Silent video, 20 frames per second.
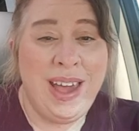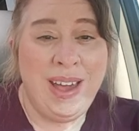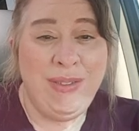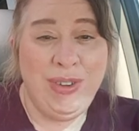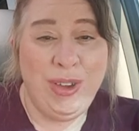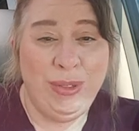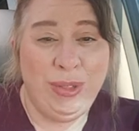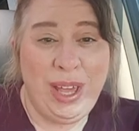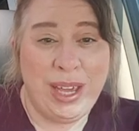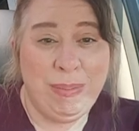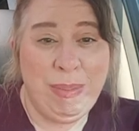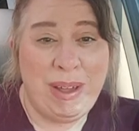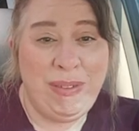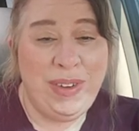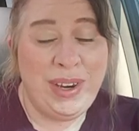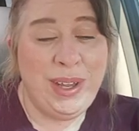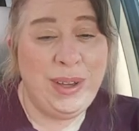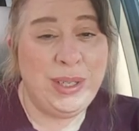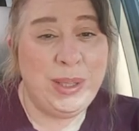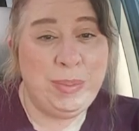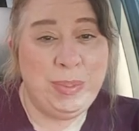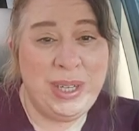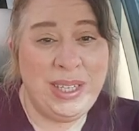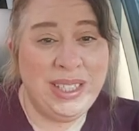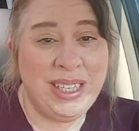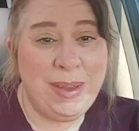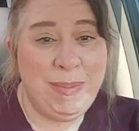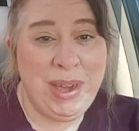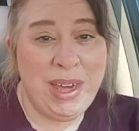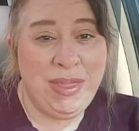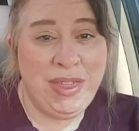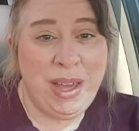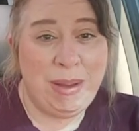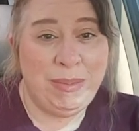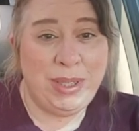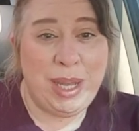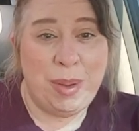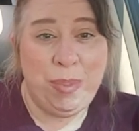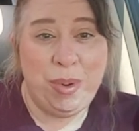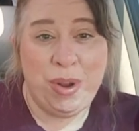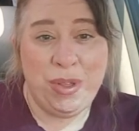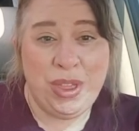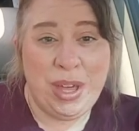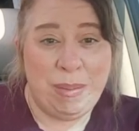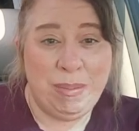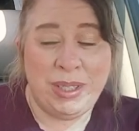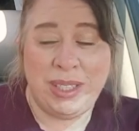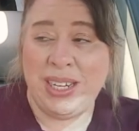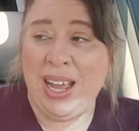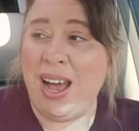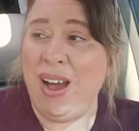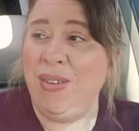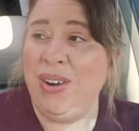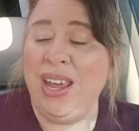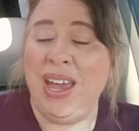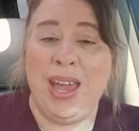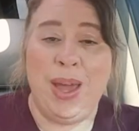if you like my videos, please give me a thumbs up or a thumbs down.